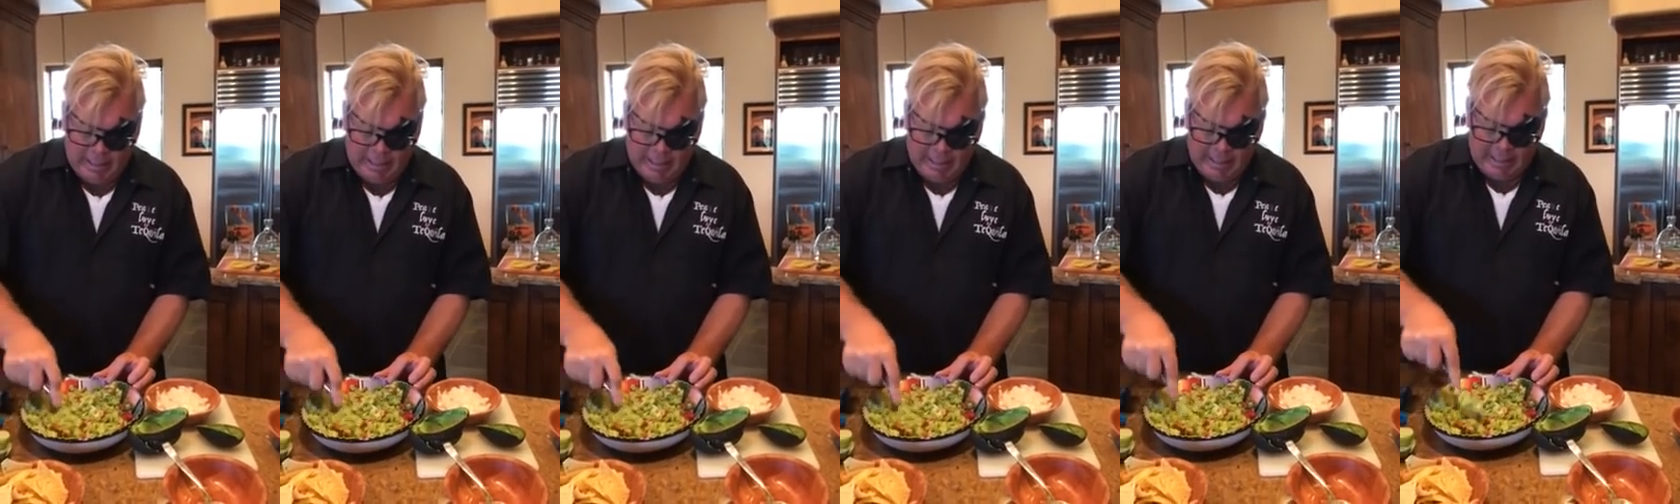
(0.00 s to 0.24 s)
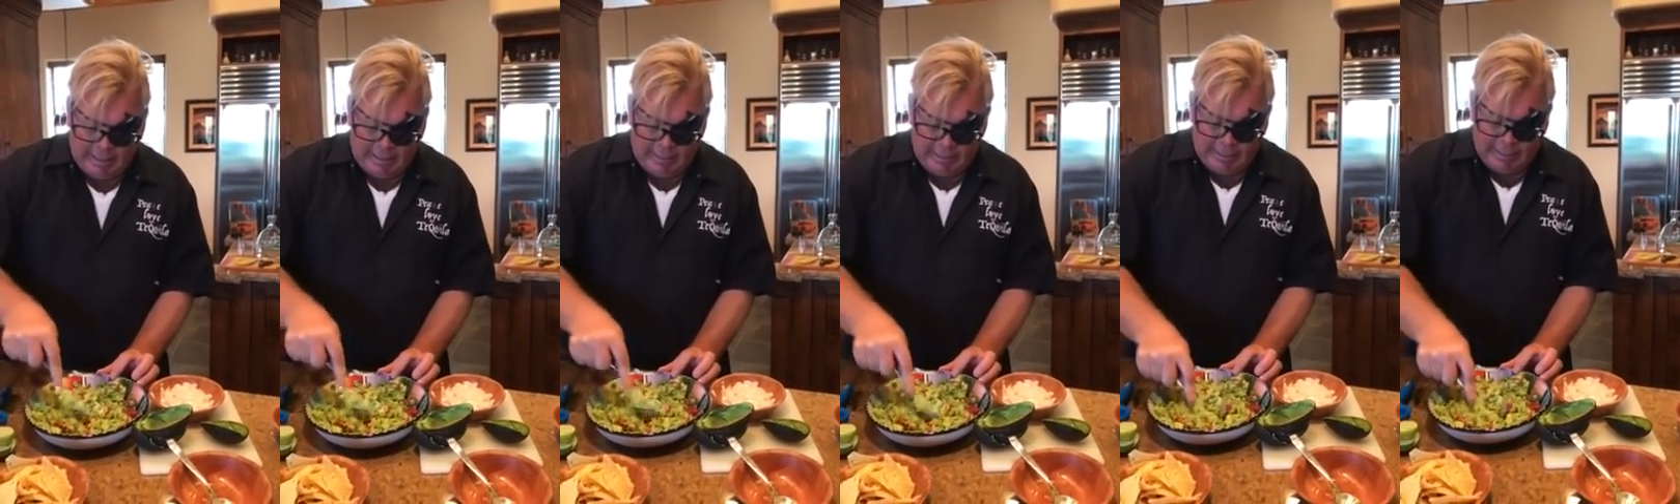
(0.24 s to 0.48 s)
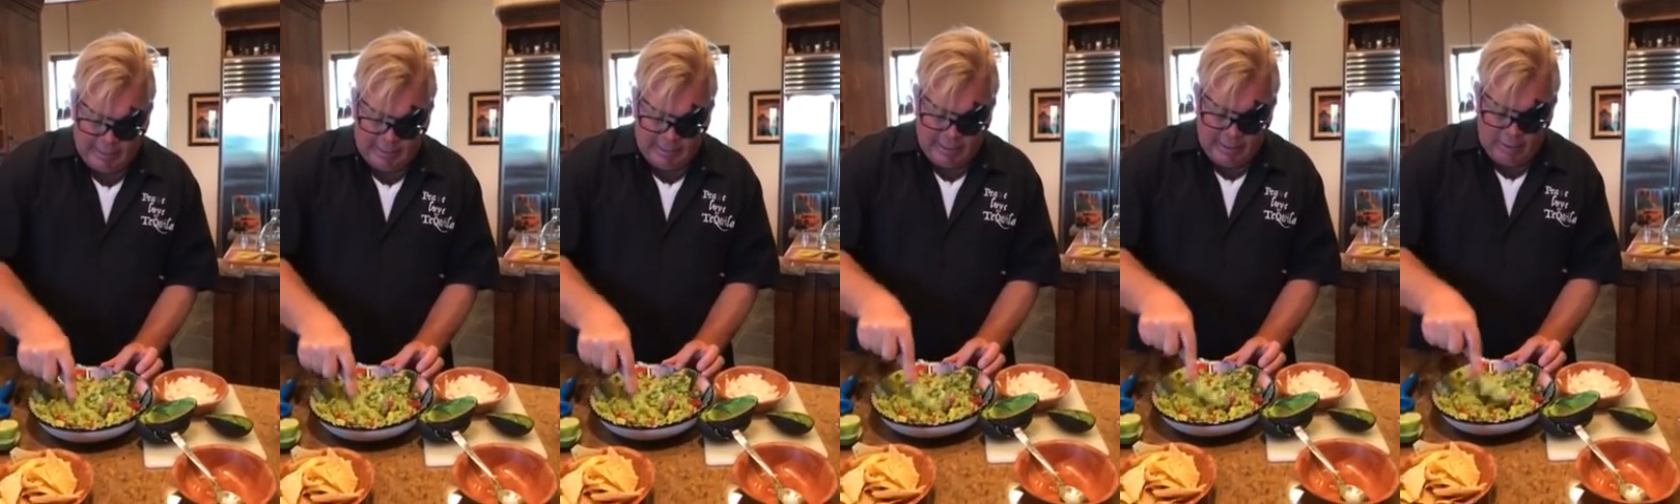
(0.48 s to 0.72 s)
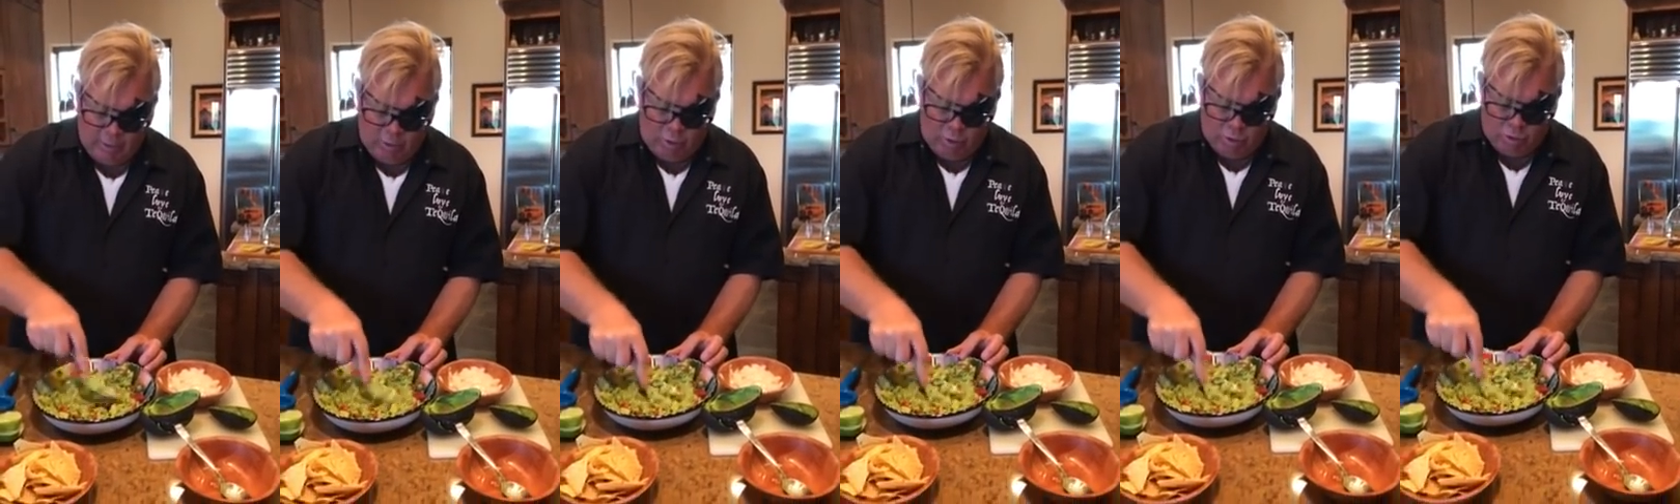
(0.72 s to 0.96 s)
and
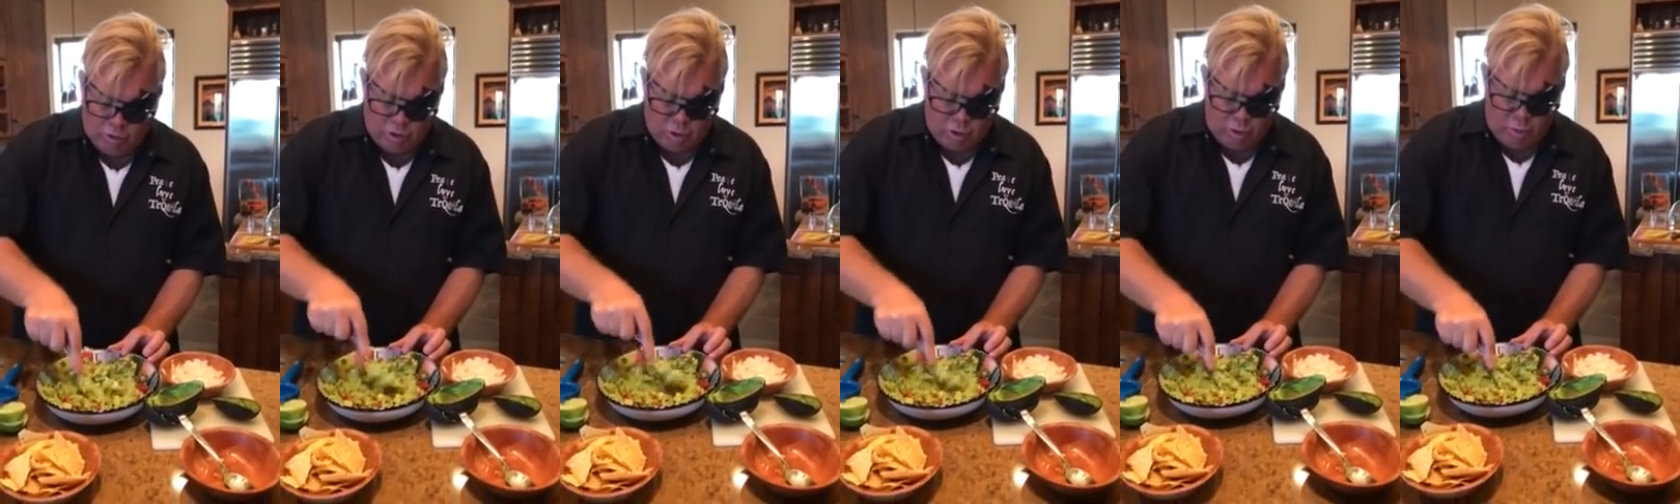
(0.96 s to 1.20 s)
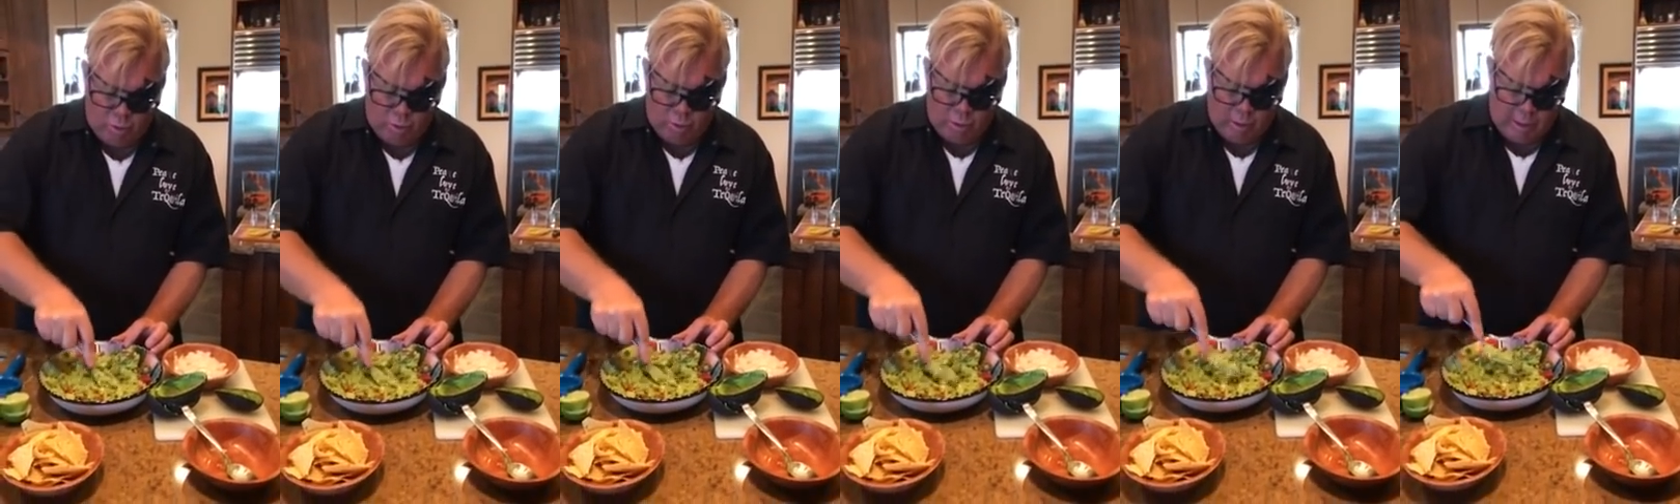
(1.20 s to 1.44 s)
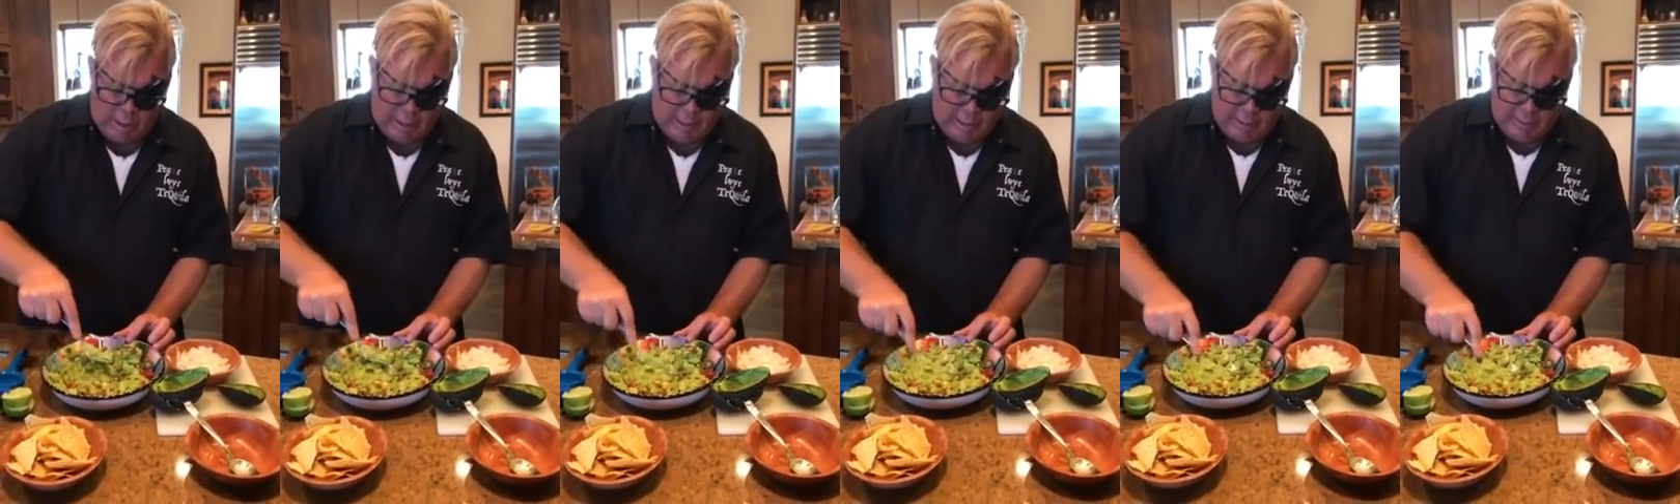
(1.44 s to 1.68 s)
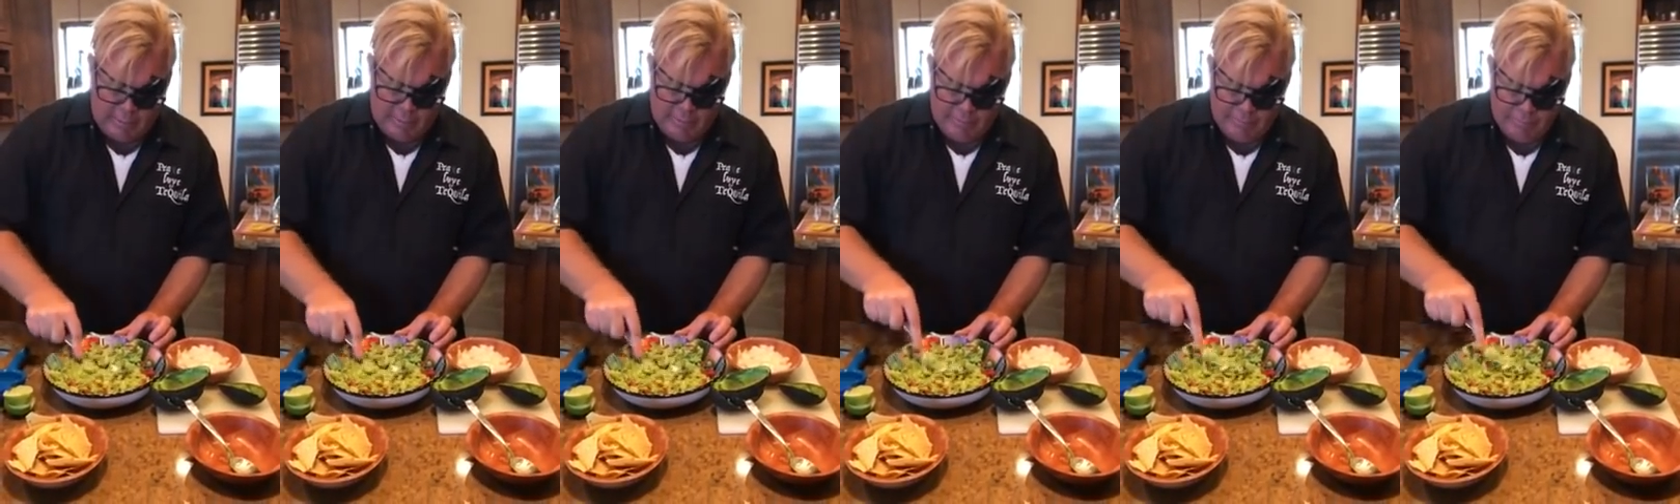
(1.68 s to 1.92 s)
they
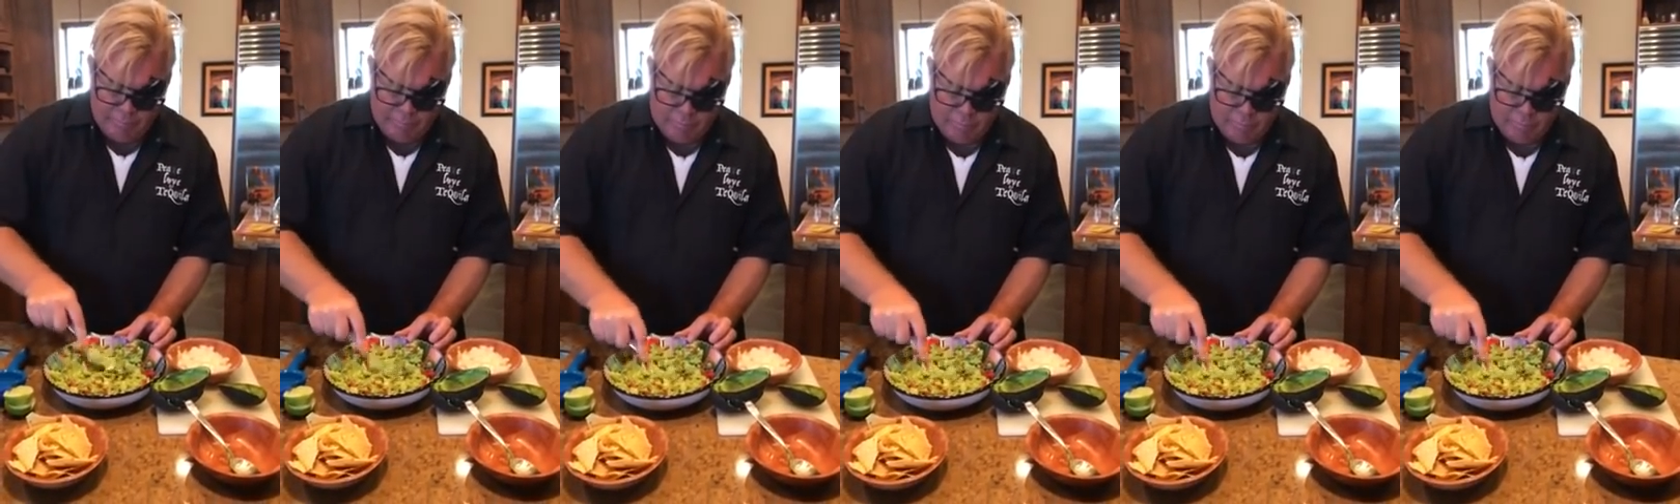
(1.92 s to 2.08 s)
also